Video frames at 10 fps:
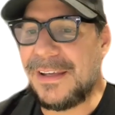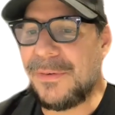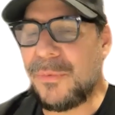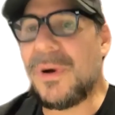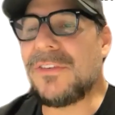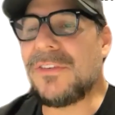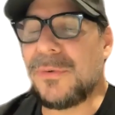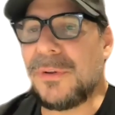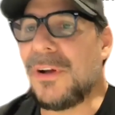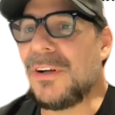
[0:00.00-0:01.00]
ones
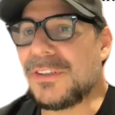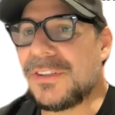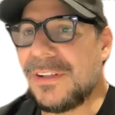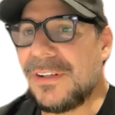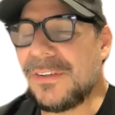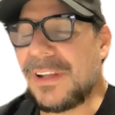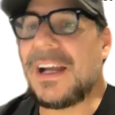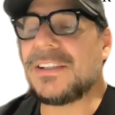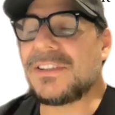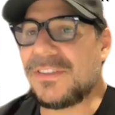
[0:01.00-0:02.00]
who launched, the
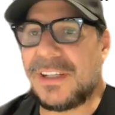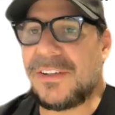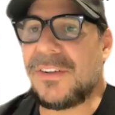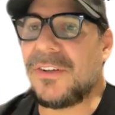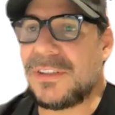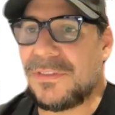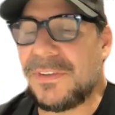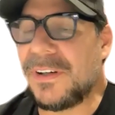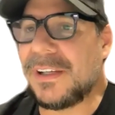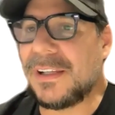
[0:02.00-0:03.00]
largest technology
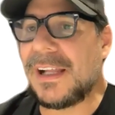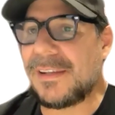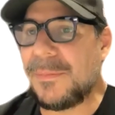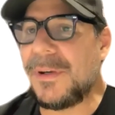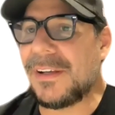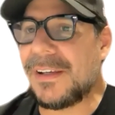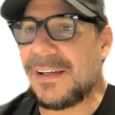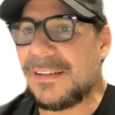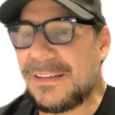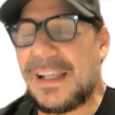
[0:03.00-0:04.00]
fund in Latin
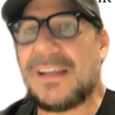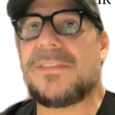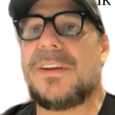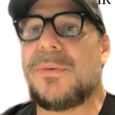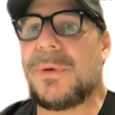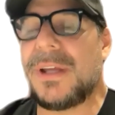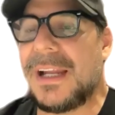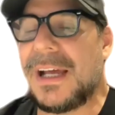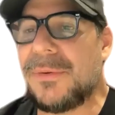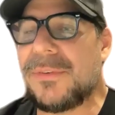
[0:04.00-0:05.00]
America. Last year, we
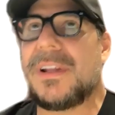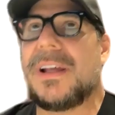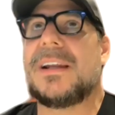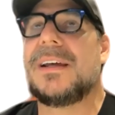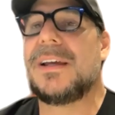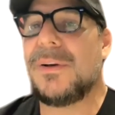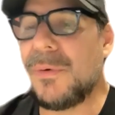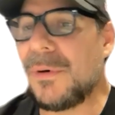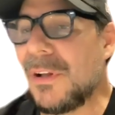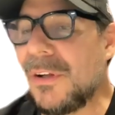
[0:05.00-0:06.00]
announced that we
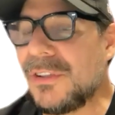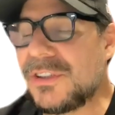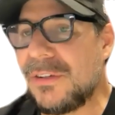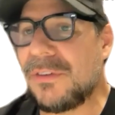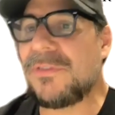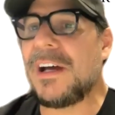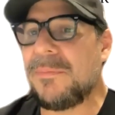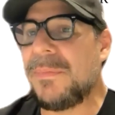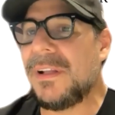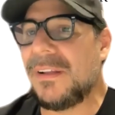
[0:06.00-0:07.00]
were launching our
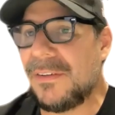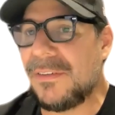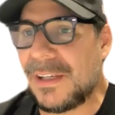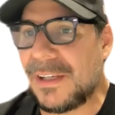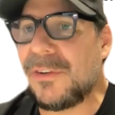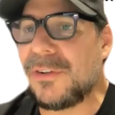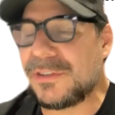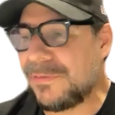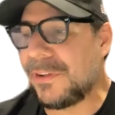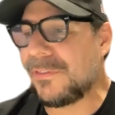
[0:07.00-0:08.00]
$5 billion technology
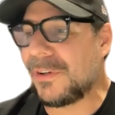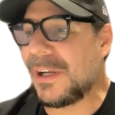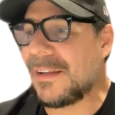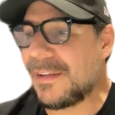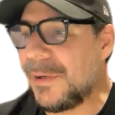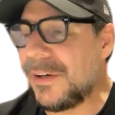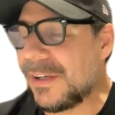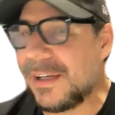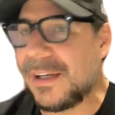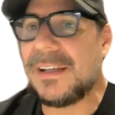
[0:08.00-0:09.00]
fund for Latin
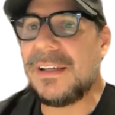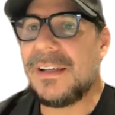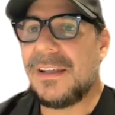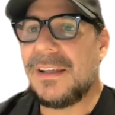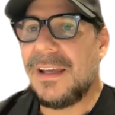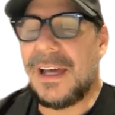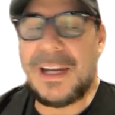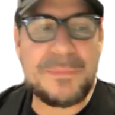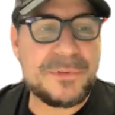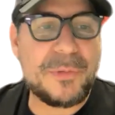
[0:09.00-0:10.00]
America. And
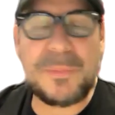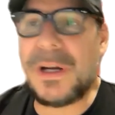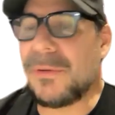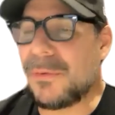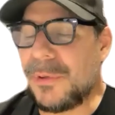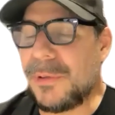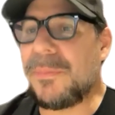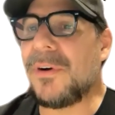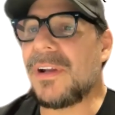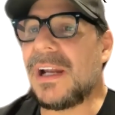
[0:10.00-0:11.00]
I'm so proud to
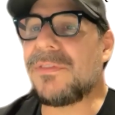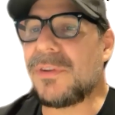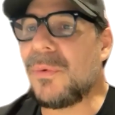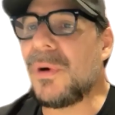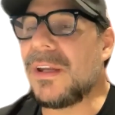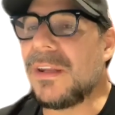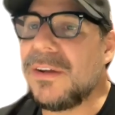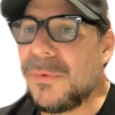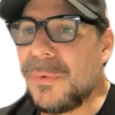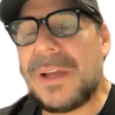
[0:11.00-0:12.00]
report that after 1
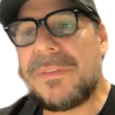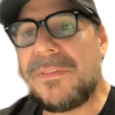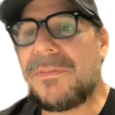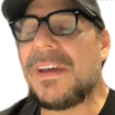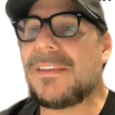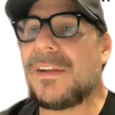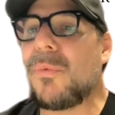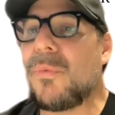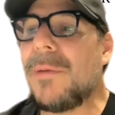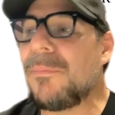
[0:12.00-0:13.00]
year, we have invested
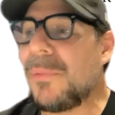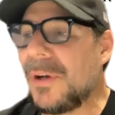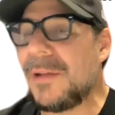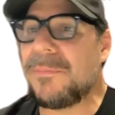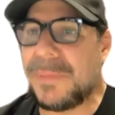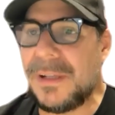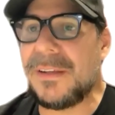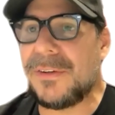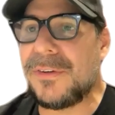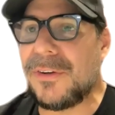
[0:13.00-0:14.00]
$1.8 billion